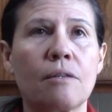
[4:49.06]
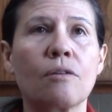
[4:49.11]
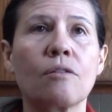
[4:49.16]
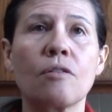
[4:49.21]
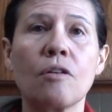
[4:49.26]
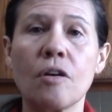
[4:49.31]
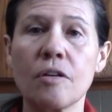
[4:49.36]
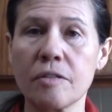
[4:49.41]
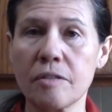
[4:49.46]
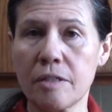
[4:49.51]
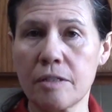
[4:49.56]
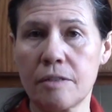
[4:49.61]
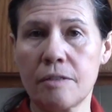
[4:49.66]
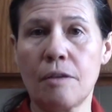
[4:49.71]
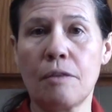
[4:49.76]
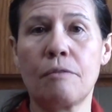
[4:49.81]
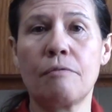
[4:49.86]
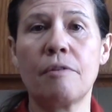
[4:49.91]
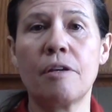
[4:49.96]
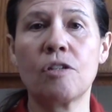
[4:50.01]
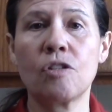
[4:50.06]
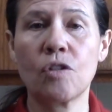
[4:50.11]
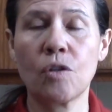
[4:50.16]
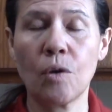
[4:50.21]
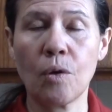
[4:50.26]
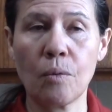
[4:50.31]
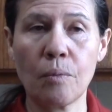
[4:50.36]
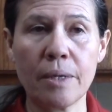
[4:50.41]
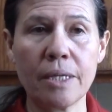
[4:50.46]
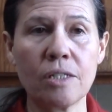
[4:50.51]
crosses the
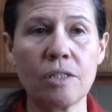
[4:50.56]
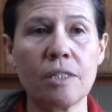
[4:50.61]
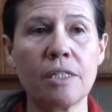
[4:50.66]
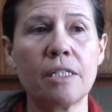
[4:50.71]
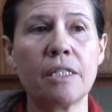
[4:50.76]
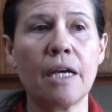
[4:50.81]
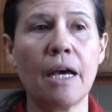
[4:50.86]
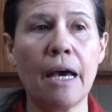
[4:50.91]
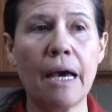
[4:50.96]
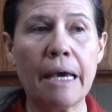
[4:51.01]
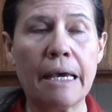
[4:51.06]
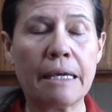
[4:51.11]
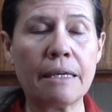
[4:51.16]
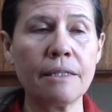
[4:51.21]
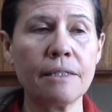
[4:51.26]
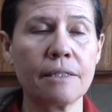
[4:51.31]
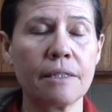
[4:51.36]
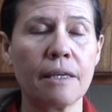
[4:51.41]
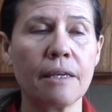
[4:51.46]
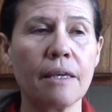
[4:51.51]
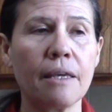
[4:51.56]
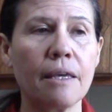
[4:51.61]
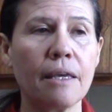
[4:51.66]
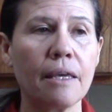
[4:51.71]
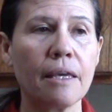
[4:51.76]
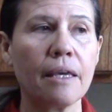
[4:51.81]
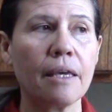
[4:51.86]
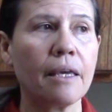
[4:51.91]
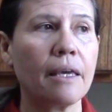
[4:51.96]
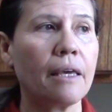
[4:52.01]
threshold, when she dies,
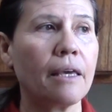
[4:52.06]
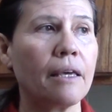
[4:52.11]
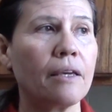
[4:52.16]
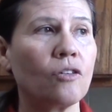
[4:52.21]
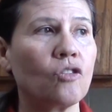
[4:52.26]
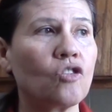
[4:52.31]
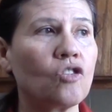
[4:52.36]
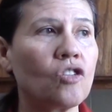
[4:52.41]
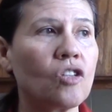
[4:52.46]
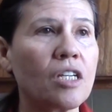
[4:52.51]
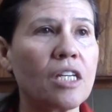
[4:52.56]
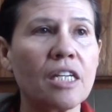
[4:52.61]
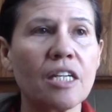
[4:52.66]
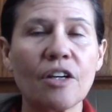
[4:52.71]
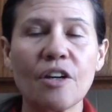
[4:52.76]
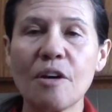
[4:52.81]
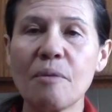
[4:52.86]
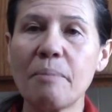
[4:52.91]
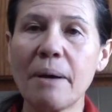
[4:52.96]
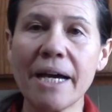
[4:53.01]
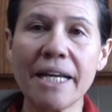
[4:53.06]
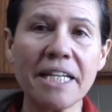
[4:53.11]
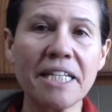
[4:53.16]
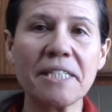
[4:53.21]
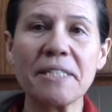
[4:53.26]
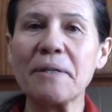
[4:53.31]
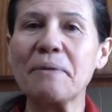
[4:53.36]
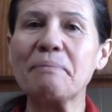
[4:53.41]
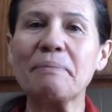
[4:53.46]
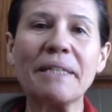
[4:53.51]
her body
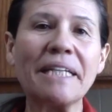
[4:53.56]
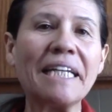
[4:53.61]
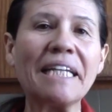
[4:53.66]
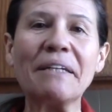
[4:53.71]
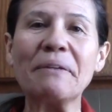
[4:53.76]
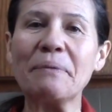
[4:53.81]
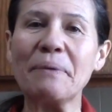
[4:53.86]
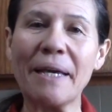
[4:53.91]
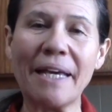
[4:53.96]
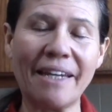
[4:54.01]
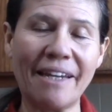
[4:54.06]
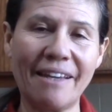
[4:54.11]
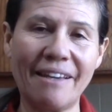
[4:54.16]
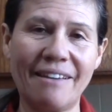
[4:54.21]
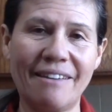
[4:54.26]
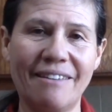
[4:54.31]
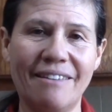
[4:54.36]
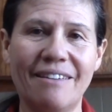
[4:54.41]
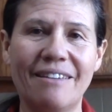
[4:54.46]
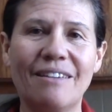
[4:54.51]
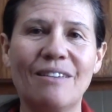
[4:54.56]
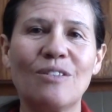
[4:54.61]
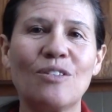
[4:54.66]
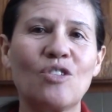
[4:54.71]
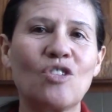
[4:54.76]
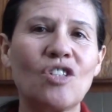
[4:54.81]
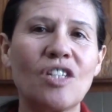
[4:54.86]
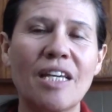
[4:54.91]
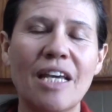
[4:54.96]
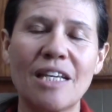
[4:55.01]
is completely ready. You
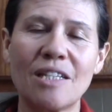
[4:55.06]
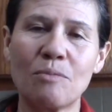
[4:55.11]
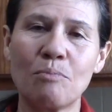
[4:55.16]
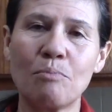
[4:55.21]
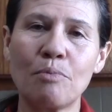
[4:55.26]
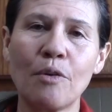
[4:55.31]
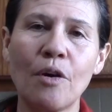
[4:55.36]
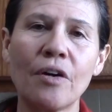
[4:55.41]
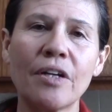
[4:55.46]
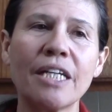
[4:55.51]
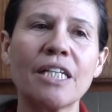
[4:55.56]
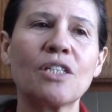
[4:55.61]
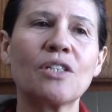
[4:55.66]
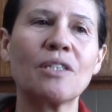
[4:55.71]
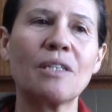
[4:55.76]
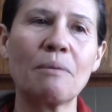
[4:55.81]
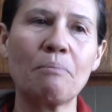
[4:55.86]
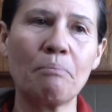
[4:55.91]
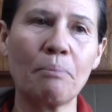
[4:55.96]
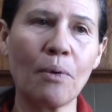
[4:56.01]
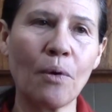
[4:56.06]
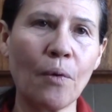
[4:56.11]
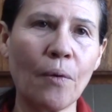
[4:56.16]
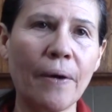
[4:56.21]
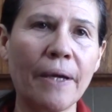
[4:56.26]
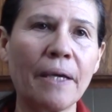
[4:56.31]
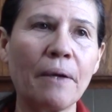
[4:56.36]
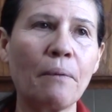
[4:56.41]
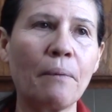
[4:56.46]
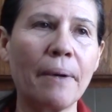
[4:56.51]
know, she has brought it to the
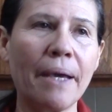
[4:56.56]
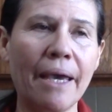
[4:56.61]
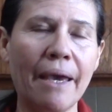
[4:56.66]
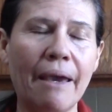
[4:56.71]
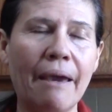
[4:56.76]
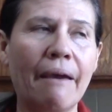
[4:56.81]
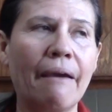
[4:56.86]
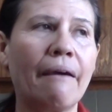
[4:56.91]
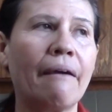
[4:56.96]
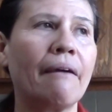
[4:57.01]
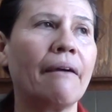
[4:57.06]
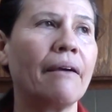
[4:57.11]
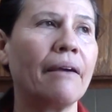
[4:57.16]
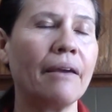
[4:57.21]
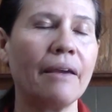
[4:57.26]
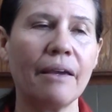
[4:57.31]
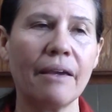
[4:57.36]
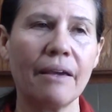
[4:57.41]
point where